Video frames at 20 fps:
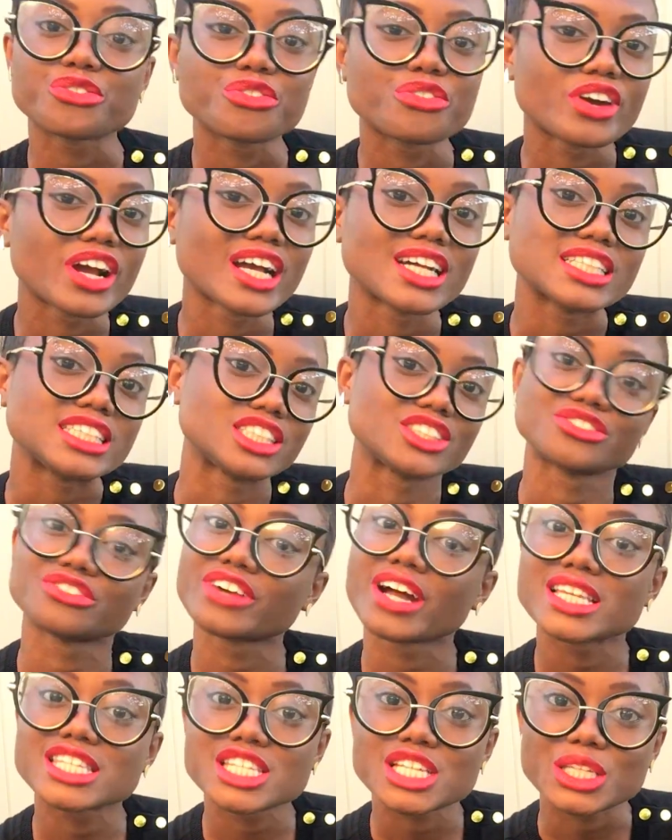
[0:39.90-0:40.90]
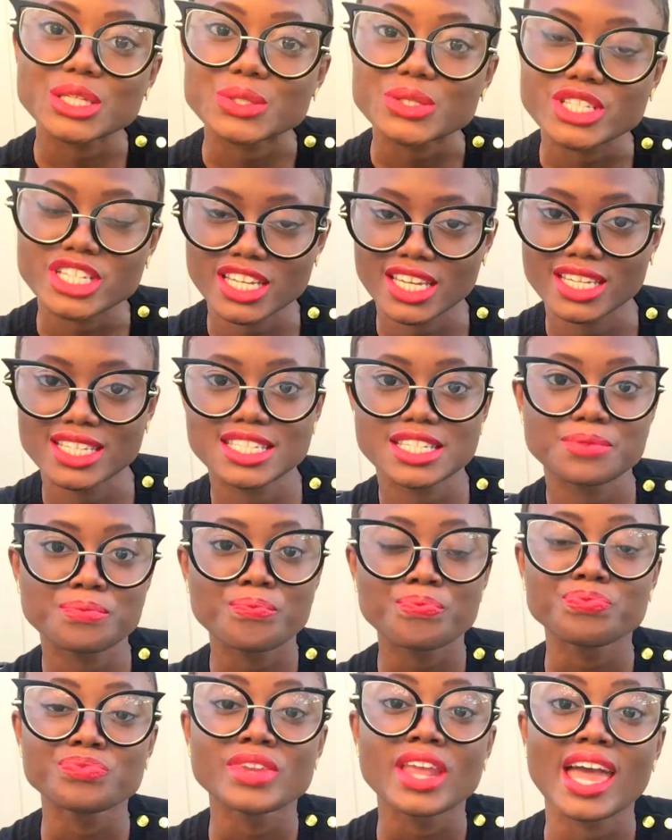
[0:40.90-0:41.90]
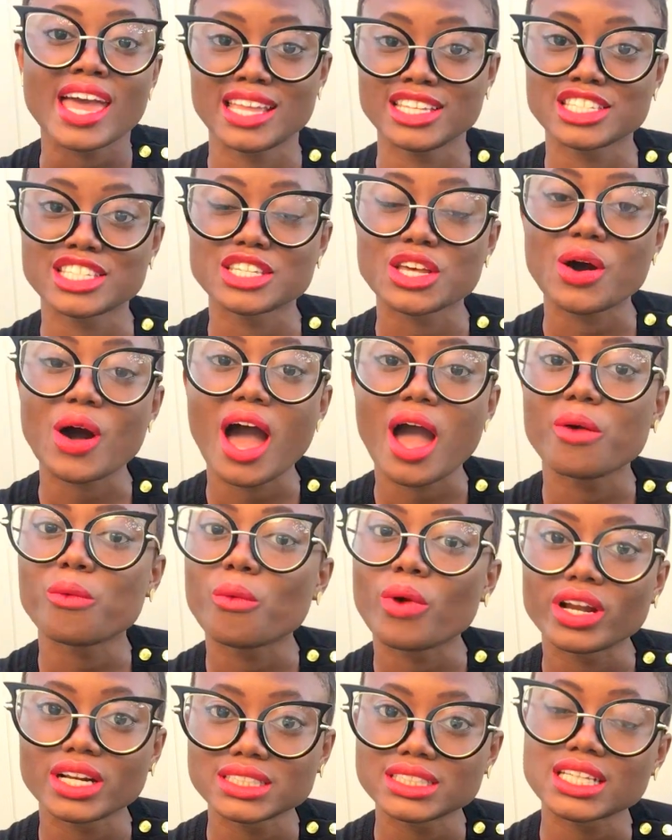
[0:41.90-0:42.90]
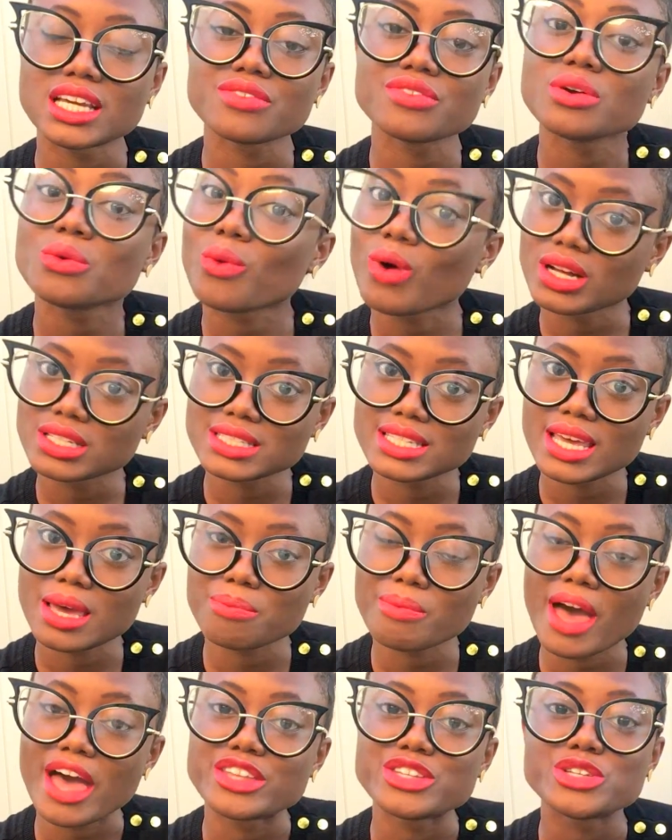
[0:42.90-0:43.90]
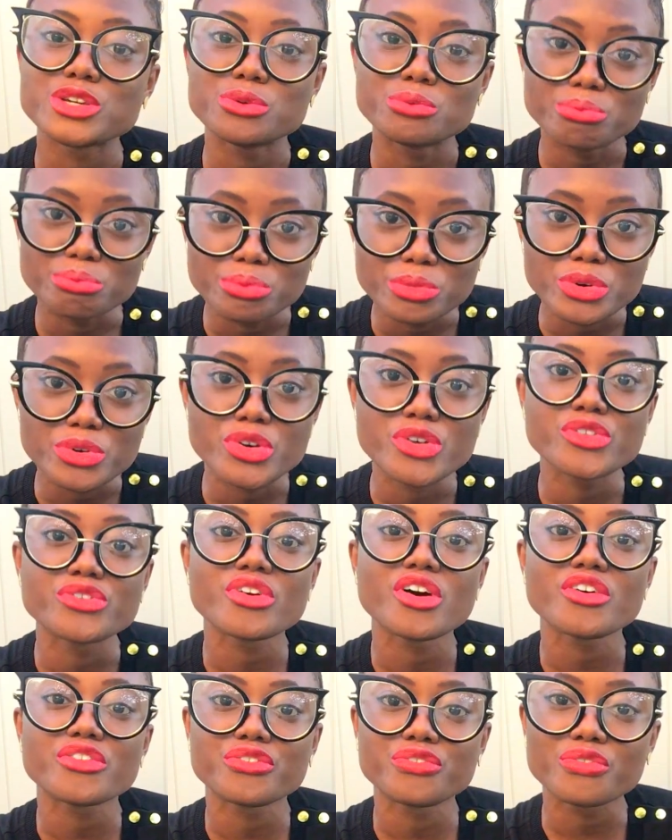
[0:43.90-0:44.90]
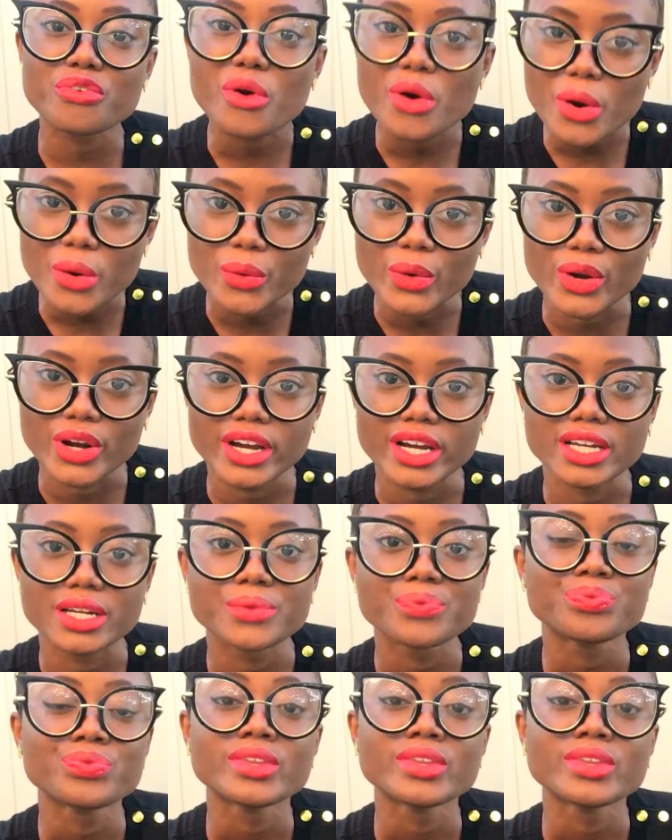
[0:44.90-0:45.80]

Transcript: fresh resolutions. And so I wanted to give you one tip as you move forward